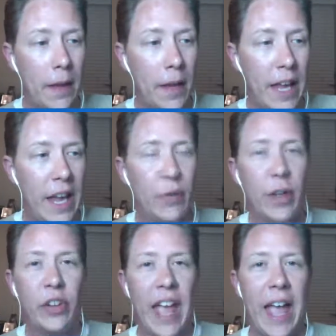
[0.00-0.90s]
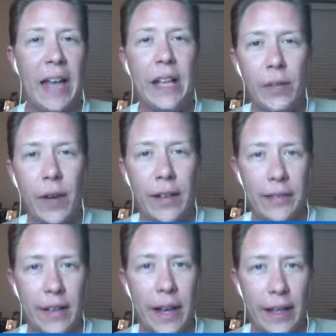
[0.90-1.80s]
If there's any advice
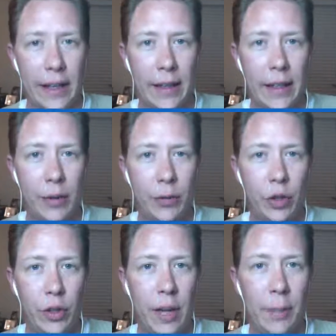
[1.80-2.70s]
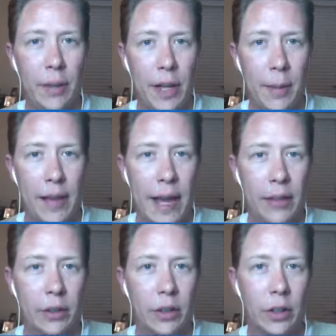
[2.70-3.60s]
that I can give to the up-and-coming
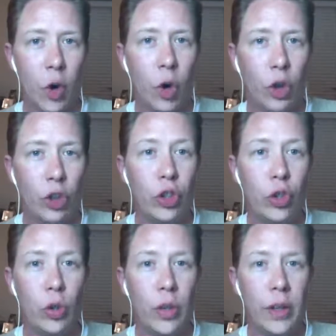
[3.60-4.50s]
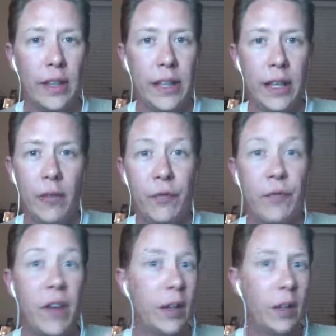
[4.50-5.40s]
actor or to the
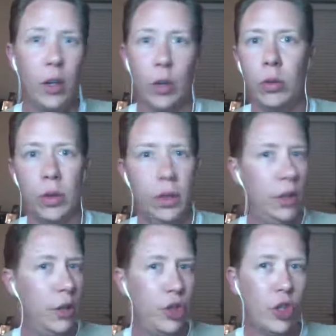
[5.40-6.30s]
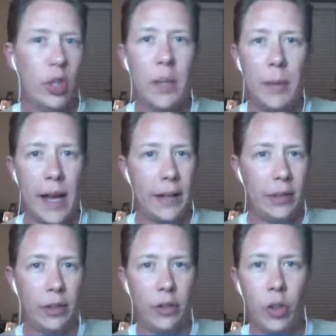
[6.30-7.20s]
fellow journeyman
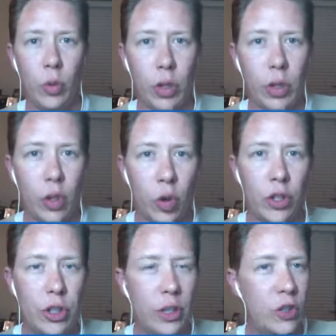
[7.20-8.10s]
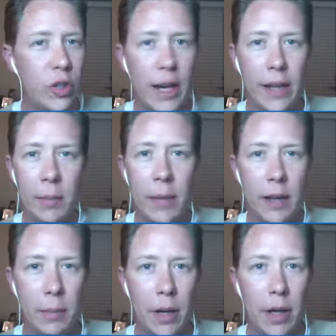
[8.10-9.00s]
actors who are just trying to make
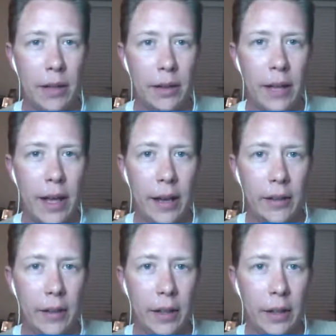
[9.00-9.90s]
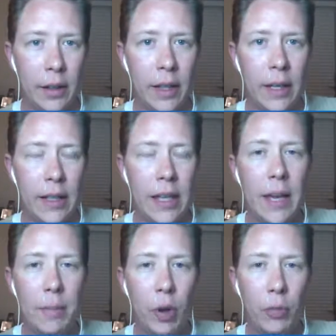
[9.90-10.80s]
a buck and
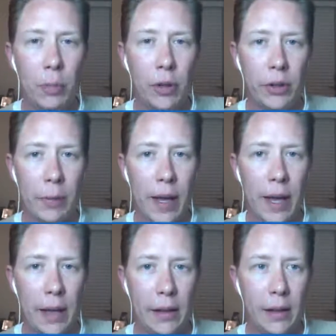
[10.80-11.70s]
keep those bills paid,